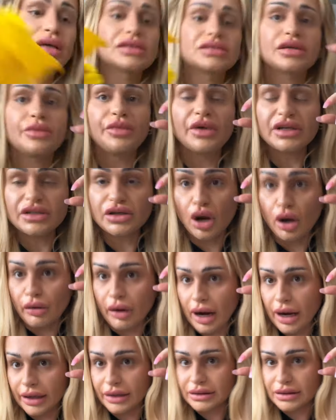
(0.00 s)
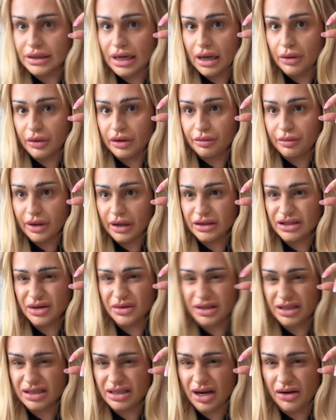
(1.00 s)
something's not right today with me. I
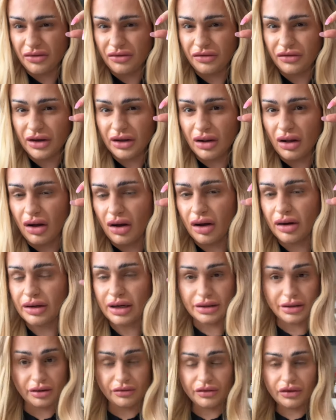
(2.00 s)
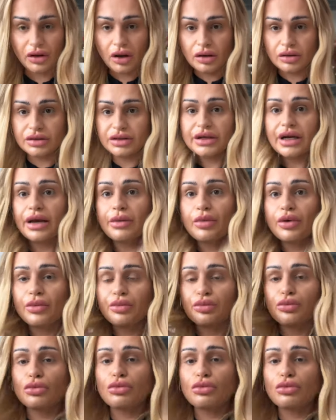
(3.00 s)
just don't feel on. I don't feel on today, but